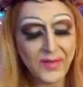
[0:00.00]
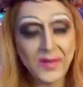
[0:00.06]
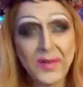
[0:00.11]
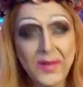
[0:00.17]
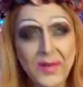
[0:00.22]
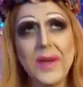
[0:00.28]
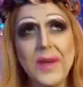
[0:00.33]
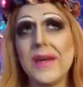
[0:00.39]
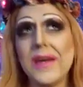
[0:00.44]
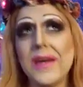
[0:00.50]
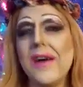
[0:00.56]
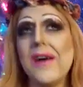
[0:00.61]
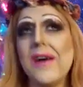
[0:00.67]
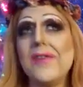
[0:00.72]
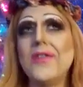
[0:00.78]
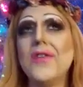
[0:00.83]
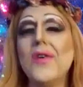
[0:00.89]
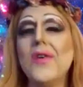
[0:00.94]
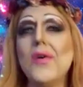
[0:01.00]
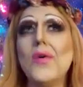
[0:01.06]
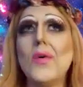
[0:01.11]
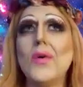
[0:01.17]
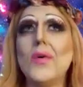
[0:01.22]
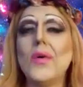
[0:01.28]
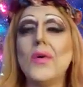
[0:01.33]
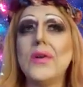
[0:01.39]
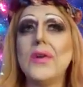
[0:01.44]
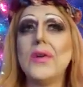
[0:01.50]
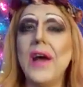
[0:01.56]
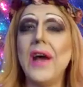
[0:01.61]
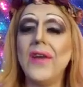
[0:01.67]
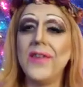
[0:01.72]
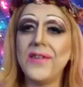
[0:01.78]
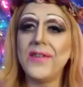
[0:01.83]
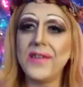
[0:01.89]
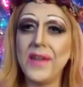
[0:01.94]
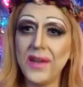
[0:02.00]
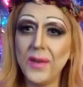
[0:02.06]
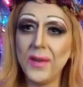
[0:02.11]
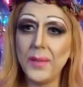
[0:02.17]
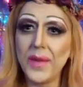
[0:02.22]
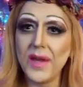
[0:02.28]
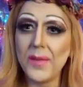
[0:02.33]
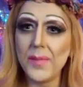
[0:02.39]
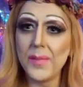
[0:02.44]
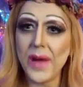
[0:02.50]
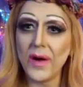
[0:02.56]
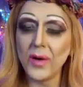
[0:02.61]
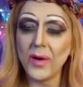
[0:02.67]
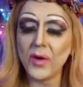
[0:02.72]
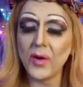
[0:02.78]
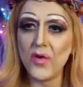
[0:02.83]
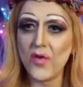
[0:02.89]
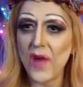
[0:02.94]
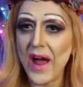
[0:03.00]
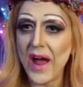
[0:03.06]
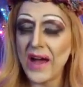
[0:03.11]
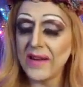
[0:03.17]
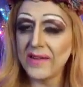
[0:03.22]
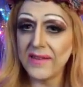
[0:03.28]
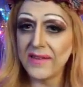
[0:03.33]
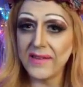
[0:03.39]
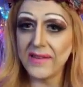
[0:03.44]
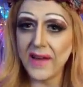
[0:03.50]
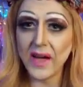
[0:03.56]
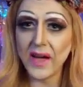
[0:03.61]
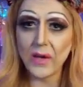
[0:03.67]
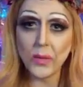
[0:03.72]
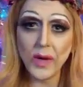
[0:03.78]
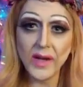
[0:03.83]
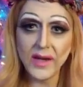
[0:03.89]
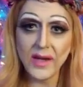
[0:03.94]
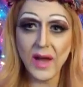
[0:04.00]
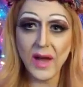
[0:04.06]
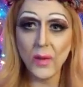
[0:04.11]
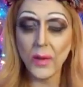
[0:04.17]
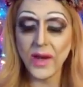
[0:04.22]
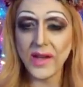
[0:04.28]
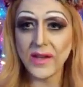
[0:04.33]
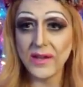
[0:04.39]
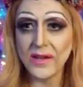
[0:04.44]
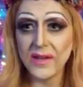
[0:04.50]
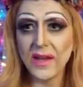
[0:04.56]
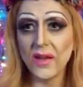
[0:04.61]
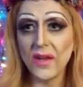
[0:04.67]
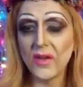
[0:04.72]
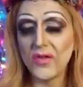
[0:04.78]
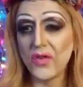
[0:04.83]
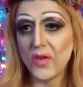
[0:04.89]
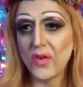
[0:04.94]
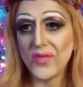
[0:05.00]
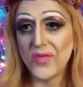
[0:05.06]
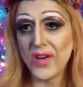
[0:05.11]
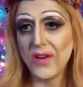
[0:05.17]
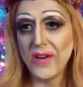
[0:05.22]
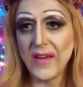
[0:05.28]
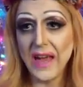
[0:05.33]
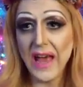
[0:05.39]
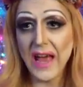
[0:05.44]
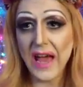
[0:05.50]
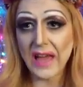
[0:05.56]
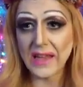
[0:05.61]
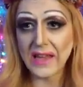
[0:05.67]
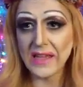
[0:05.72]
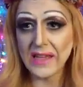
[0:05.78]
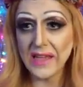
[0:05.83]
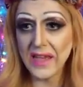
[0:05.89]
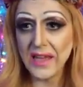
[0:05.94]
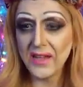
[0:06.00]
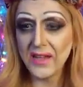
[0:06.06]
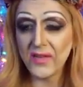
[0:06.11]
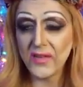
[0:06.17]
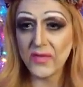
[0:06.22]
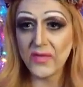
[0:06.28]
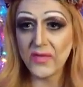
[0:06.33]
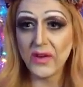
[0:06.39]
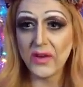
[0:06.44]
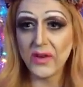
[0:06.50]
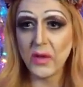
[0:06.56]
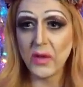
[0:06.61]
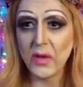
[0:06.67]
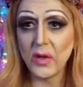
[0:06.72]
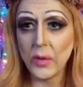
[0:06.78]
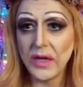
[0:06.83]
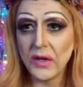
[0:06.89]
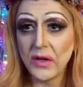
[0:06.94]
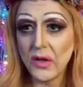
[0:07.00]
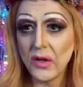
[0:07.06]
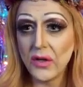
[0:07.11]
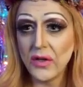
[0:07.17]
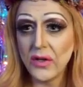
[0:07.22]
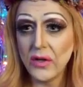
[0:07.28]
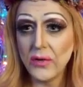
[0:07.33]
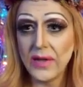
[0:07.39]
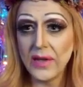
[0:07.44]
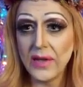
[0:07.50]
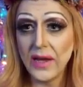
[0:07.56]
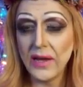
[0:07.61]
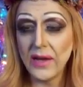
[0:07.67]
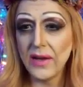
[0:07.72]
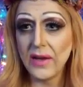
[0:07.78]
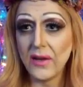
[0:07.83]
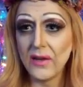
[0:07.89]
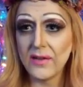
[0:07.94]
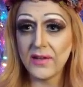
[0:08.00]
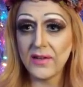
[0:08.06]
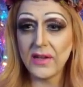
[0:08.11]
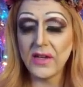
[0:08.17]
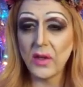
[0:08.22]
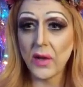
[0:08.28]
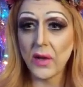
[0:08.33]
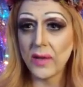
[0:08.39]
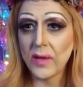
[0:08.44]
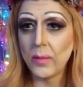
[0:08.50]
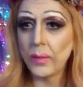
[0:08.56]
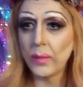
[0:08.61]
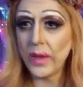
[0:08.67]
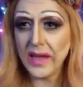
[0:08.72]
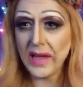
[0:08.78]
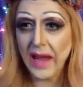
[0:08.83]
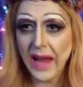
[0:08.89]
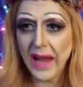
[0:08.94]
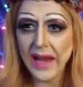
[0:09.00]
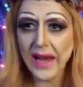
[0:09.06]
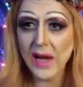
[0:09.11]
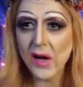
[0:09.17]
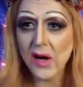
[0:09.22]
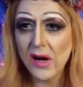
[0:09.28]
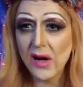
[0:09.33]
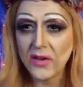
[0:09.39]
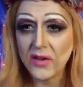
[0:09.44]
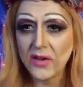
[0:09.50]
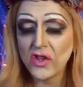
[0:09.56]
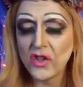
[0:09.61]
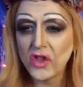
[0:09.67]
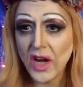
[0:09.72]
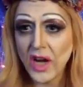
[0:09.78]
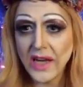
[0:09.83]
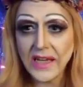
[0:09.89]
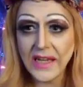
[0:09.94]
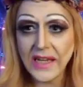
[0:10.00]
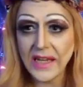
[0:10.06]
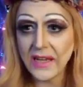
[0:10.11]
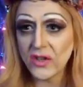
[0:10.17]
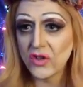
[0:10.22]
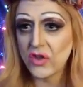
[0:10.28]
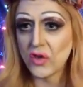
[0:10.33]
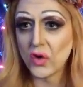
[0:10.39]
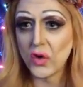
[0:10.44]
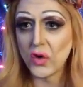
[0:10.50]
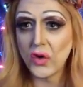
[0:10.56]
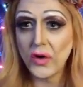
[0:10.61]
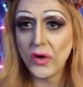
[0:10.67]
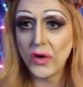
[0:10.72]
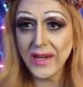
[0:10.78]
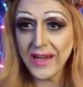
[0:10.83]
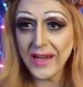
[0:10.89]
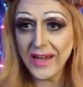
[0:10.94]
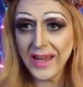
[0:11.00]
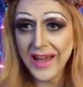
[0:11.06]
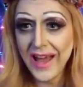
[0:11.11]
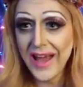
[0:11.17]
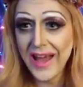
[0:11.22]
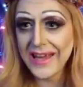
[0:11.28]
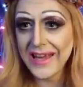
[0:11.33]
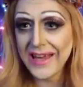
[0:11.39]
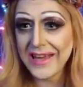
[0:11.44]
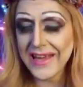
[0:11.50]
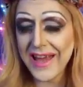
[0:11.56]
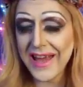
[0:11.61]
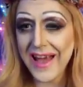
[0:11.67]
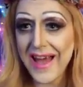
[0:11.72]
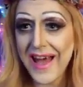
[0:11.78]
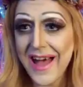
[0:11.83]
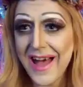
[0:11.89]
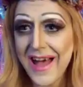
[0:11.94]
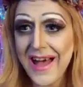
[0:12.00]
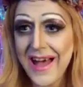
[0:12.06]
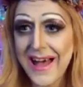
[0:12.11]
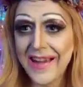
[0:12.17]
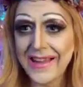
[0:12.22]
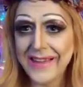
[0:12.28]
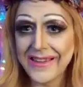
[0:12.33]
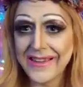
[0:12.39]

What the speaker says: baby. So tell us a little bit about your drag style. Right now, what I can tell is you're very elegant, very regal. It looks like you like big hair and shiny jewelry. Yes.